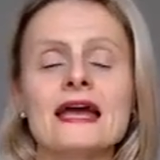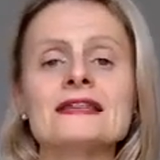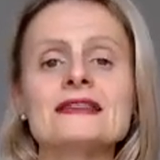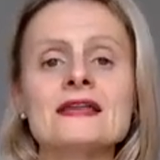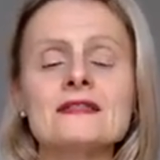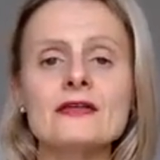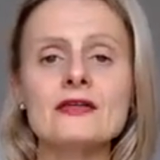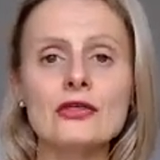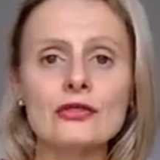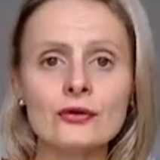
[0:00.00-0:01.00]
And then
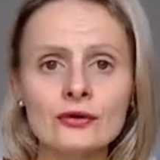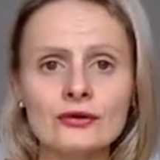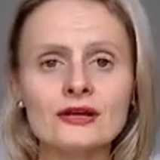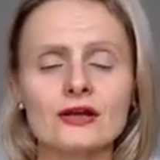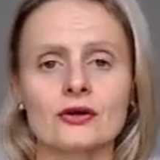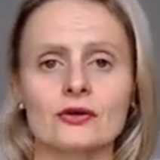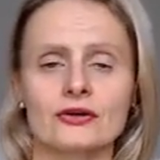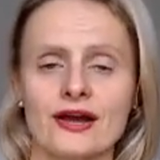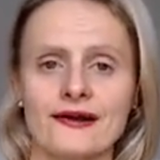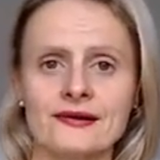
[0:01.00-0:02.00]
the third
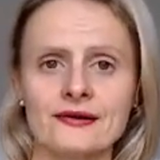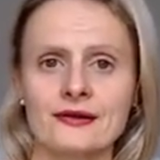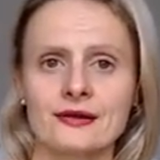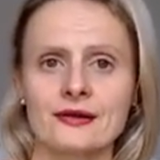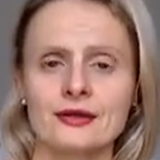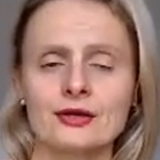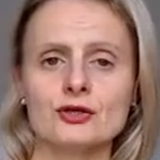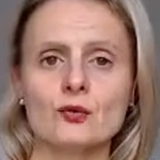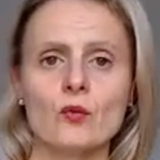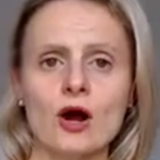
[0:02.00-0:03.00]
area
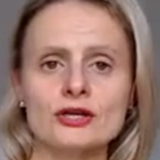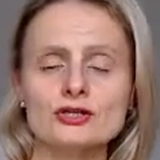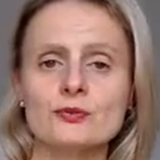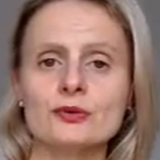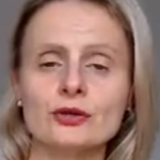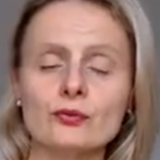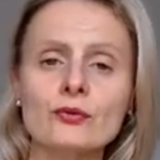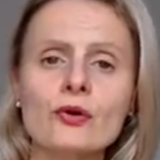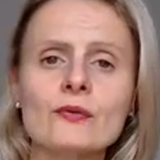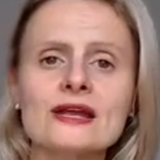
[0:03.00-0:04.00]
you want to be
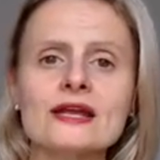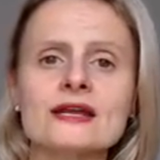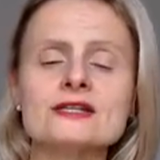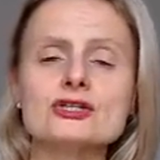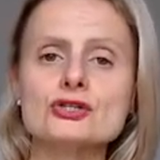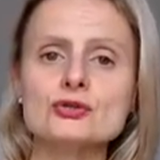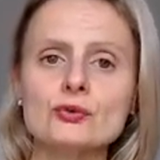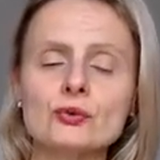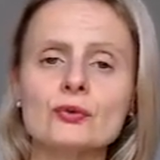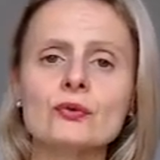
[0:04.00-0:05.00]
growing is
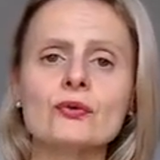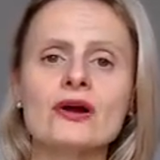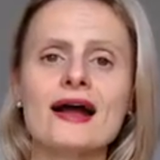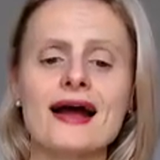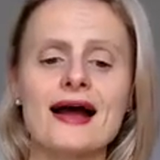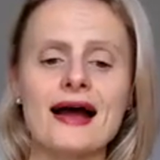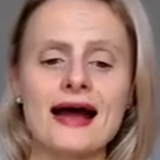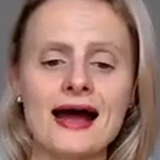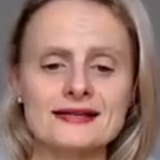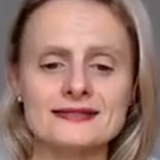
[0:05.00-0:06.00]
you
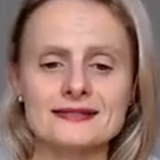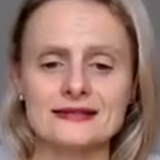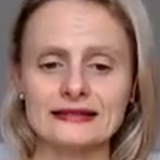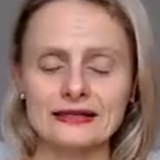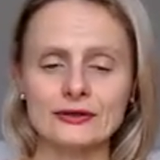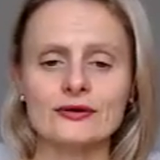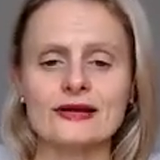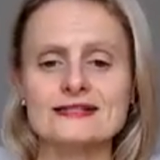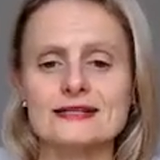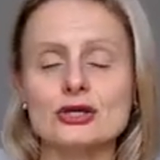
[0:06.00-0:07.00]
as a leader,
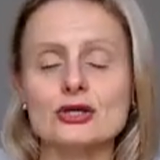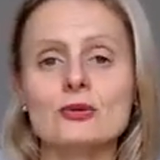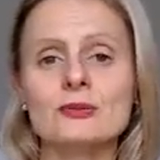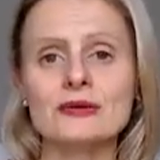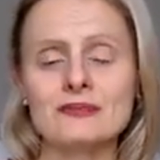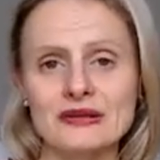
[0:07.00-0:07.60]
as a human